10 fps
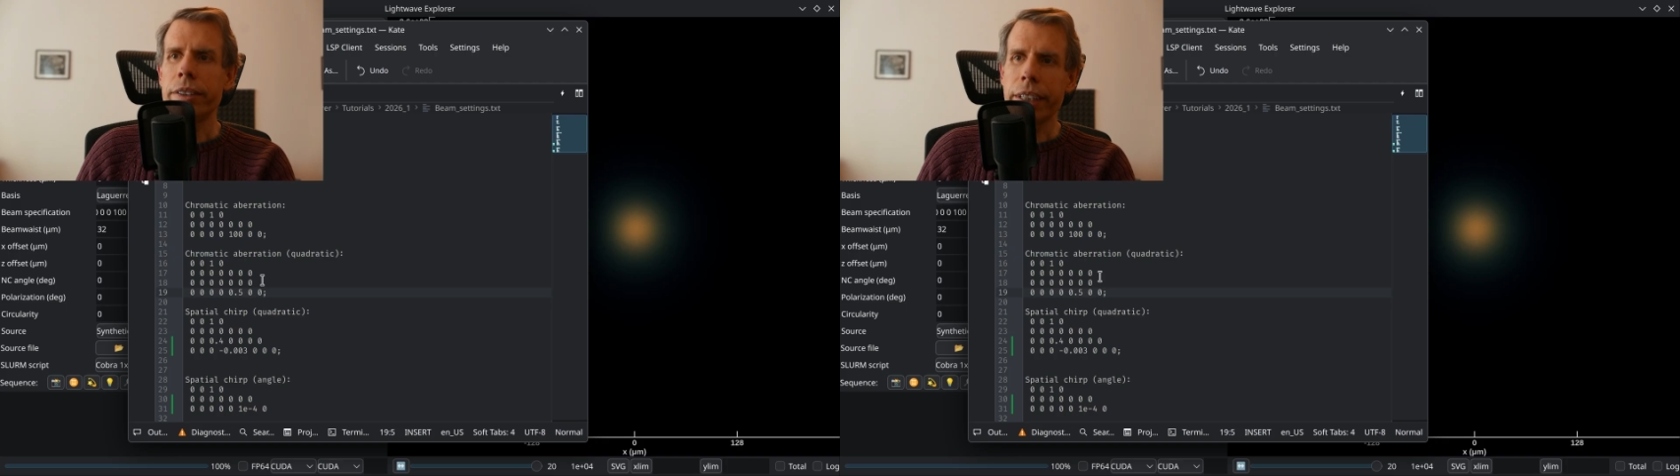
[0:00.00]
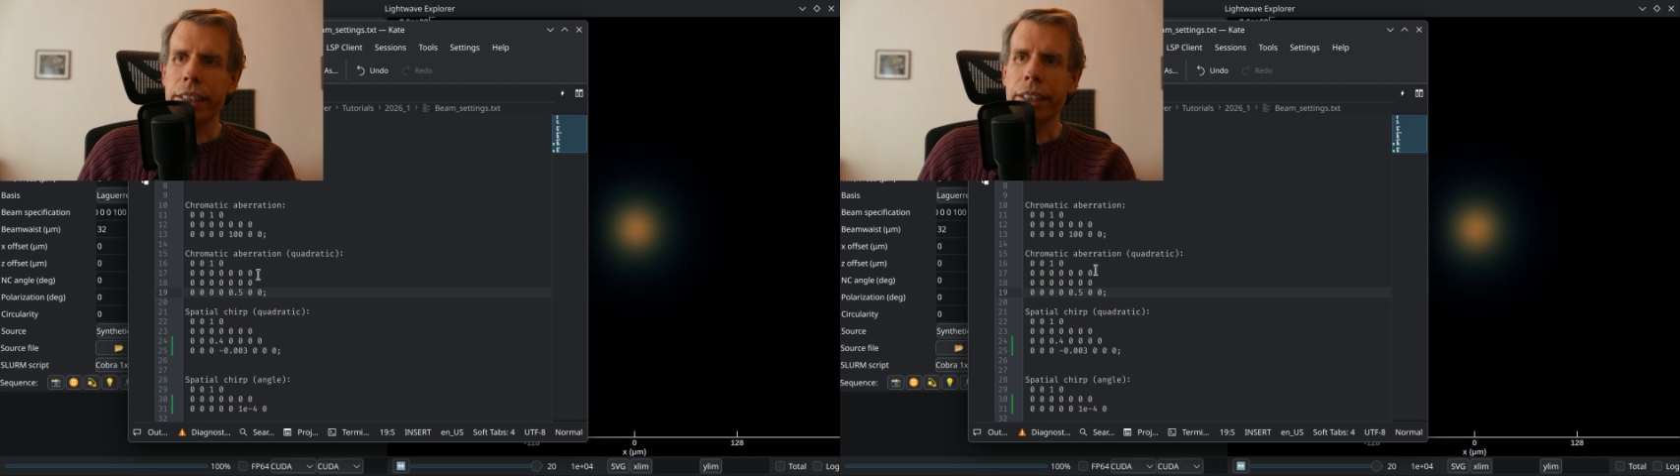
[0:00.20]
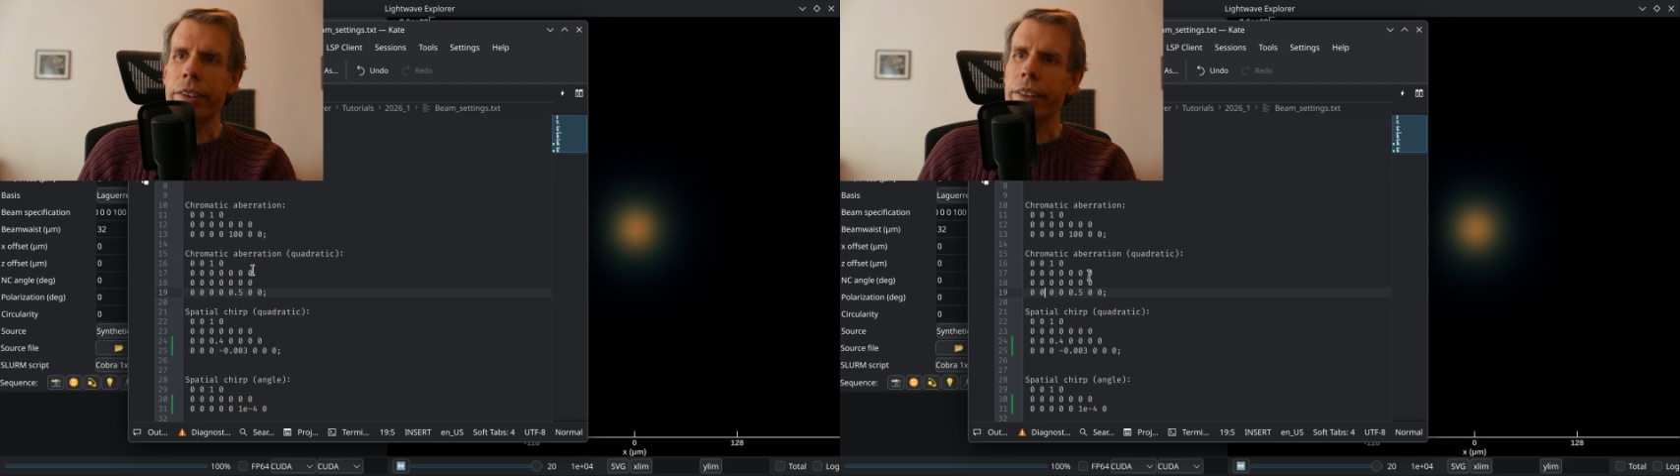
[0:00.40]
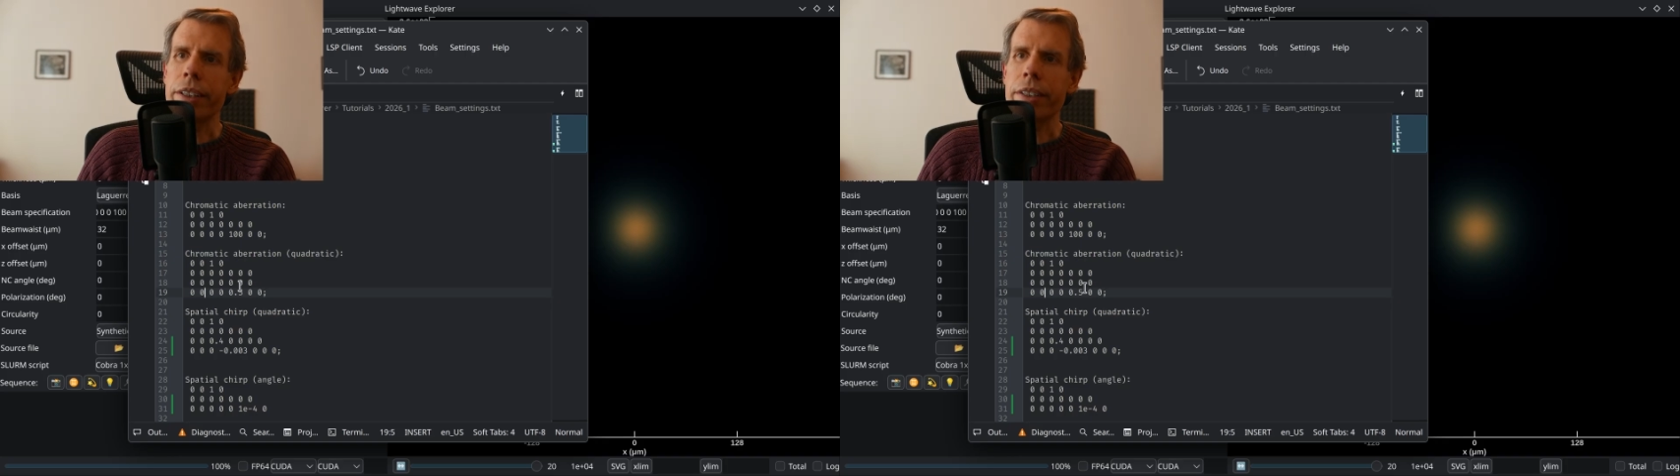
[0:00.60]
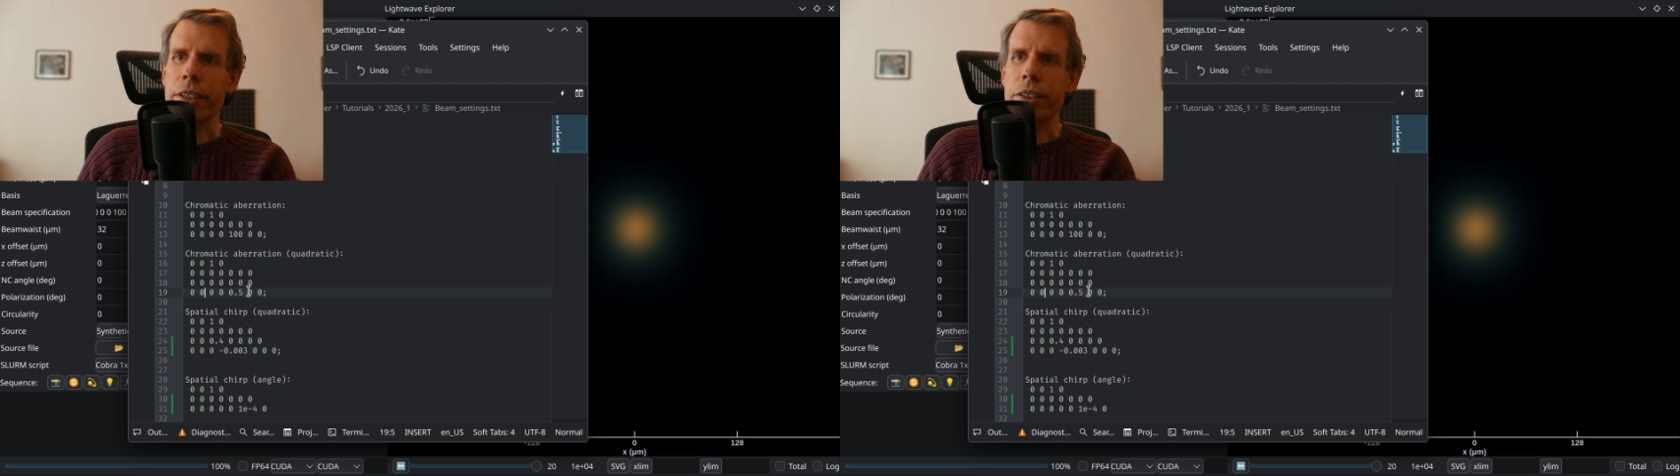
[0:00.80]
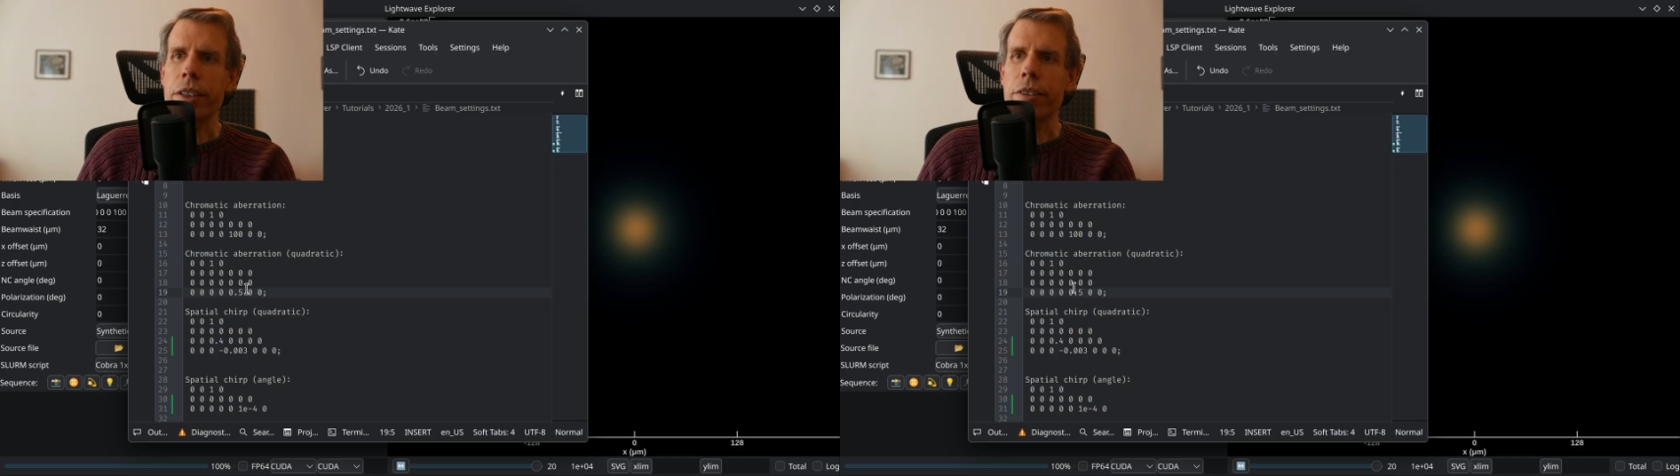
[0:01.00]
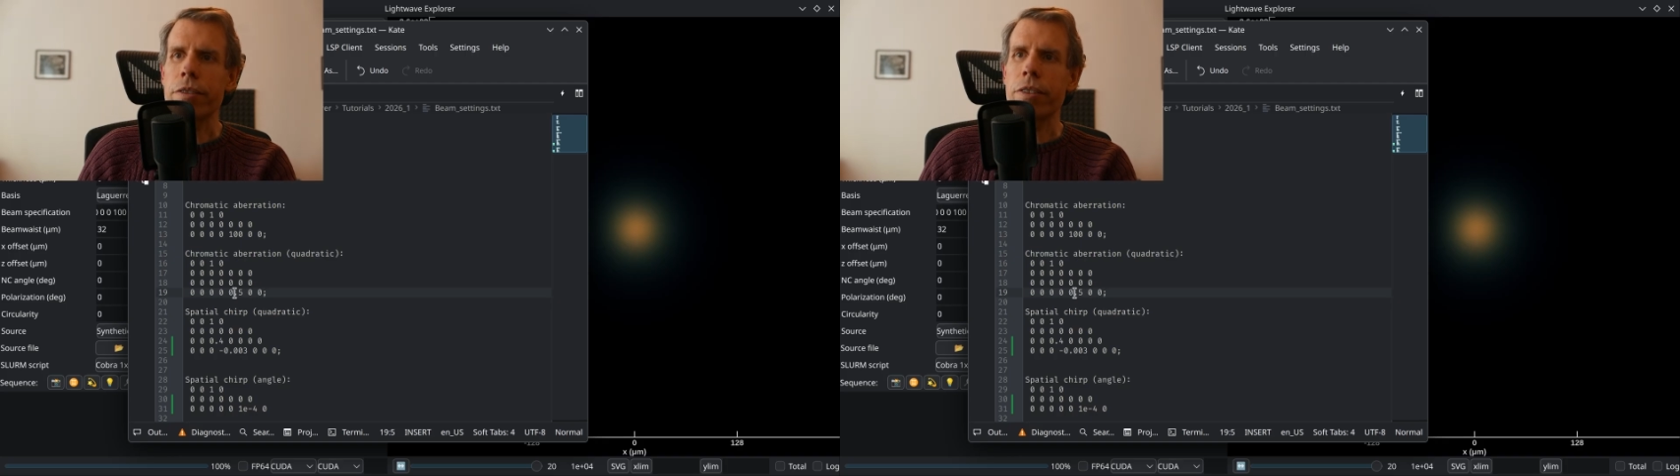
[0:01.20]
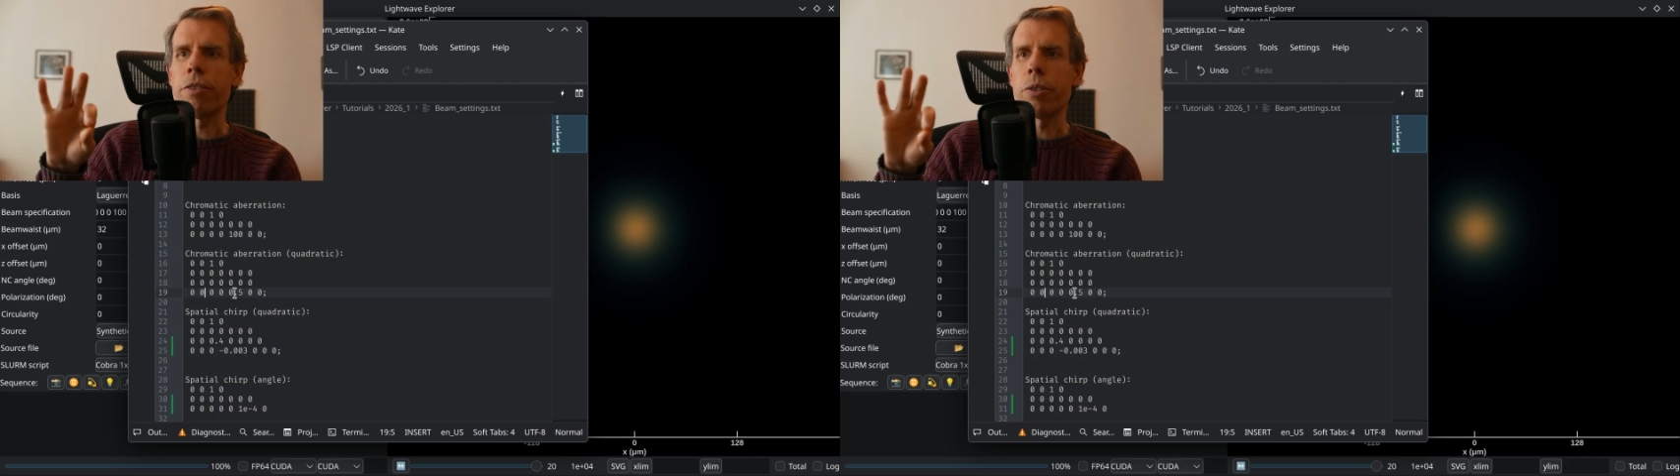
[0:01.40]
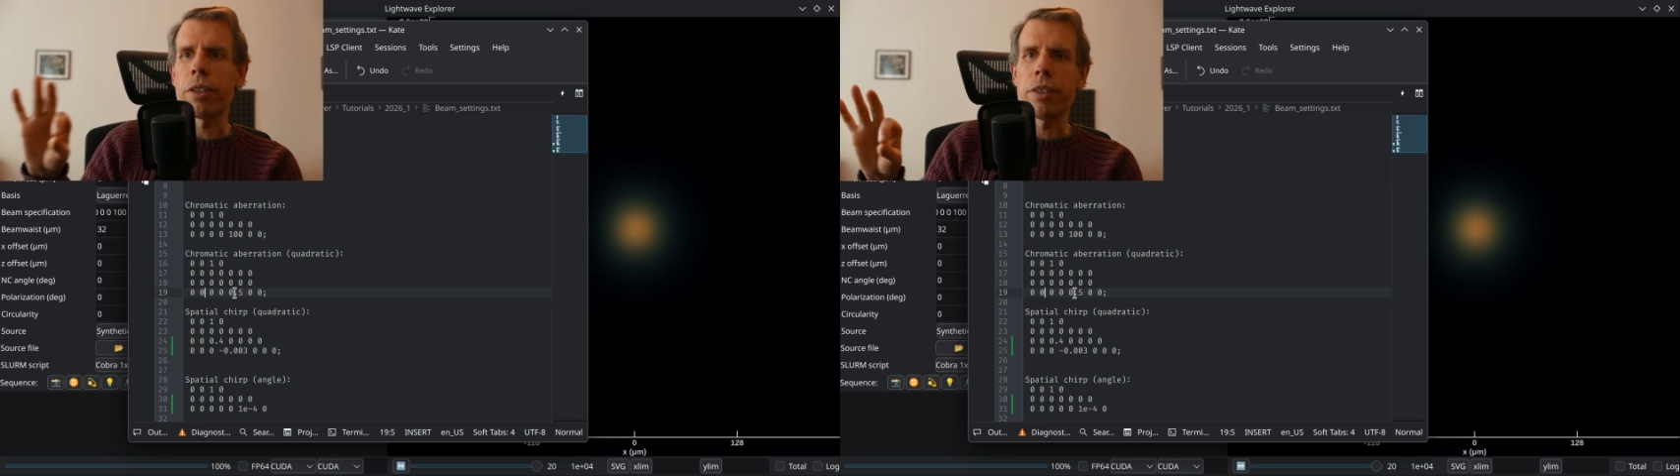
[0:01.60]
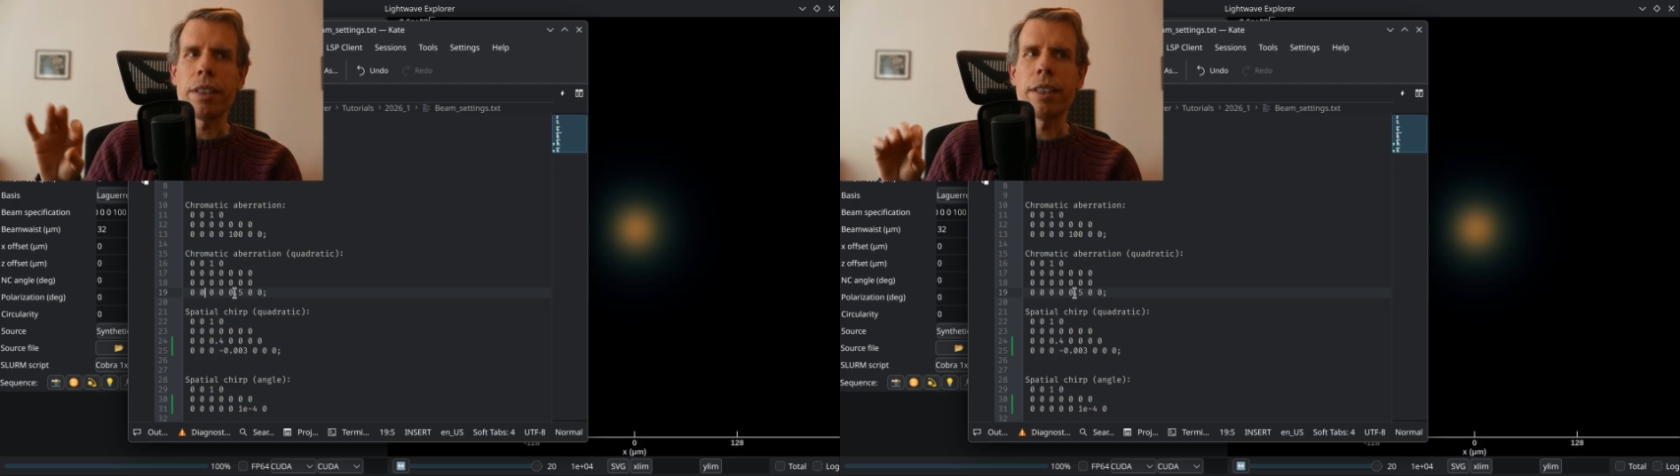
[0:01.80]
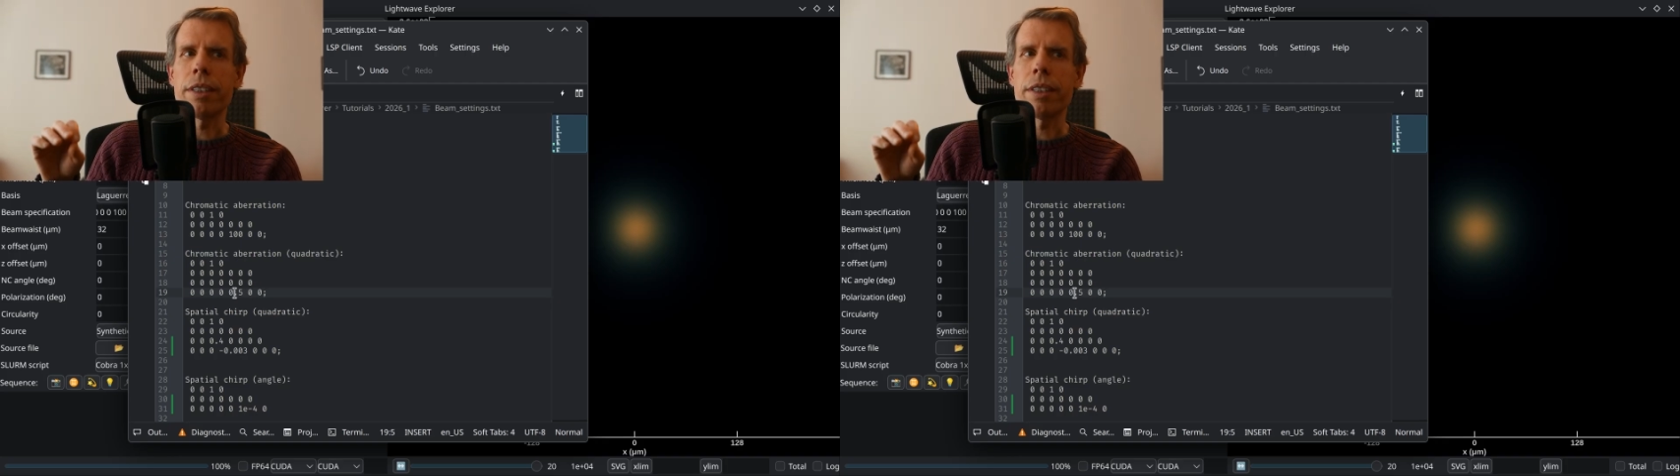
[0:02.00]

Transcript: Nonlinear in the sense of the focus in